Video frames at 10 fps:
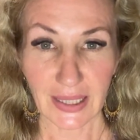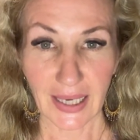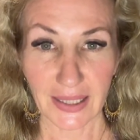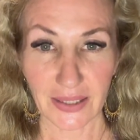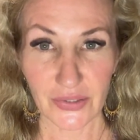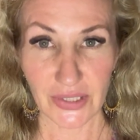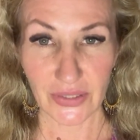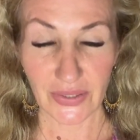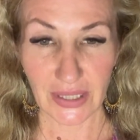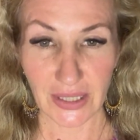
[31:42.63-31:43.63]
And I'll see
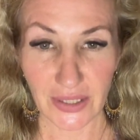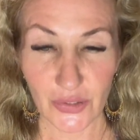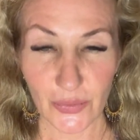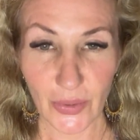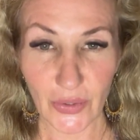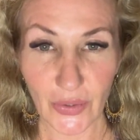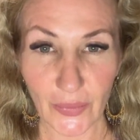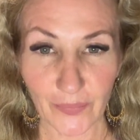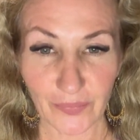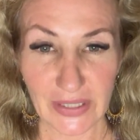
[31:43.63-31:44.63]
you here
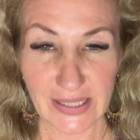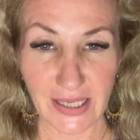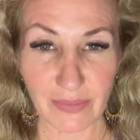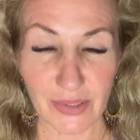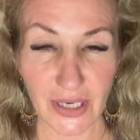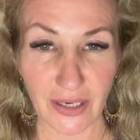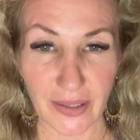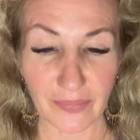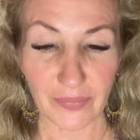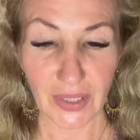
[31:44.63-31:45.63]
tomorrow, the same
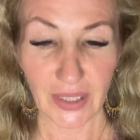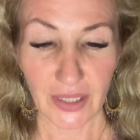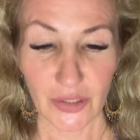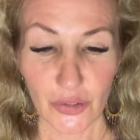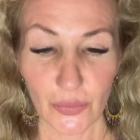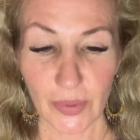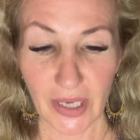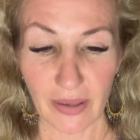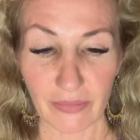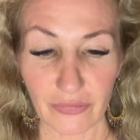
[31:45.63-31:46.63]
time, 2
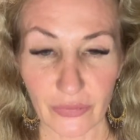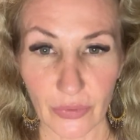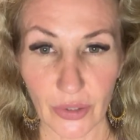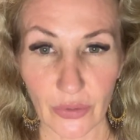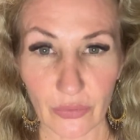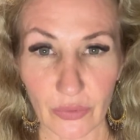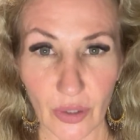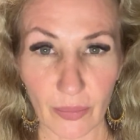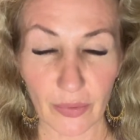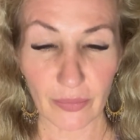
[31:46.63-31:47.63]
p.m. for
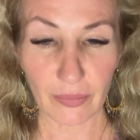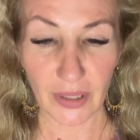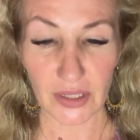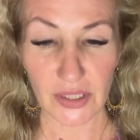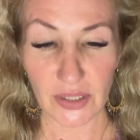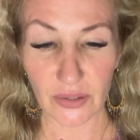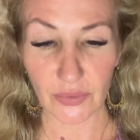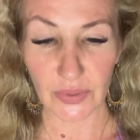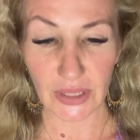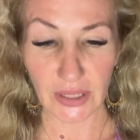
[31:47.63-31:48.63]
Europe,
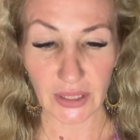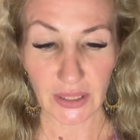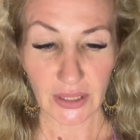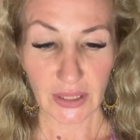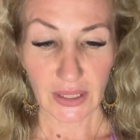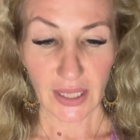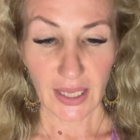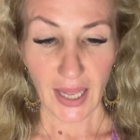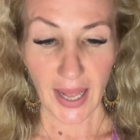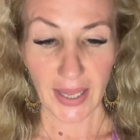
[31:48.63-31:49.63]
Barcelona,
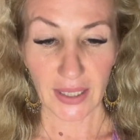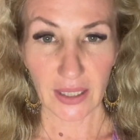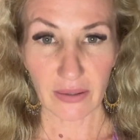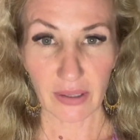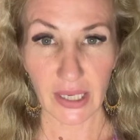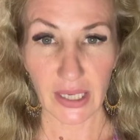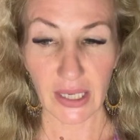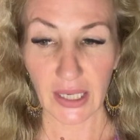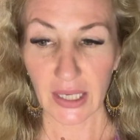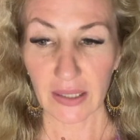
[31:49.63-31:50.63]

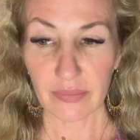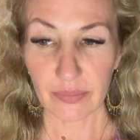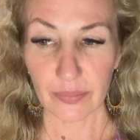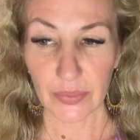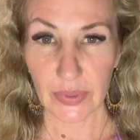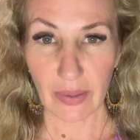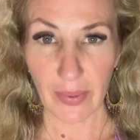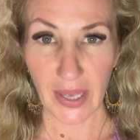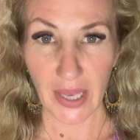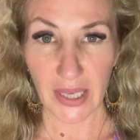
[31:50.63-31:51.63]
Hungary,
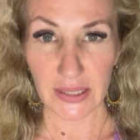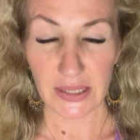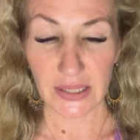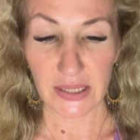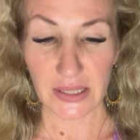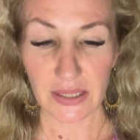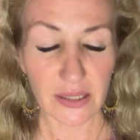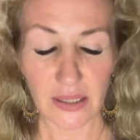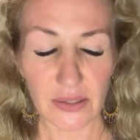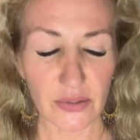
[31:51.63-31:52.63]
Budapest,
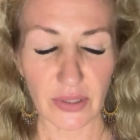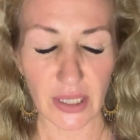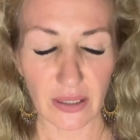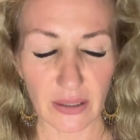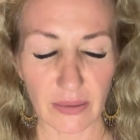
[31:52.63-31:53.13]
Hungary,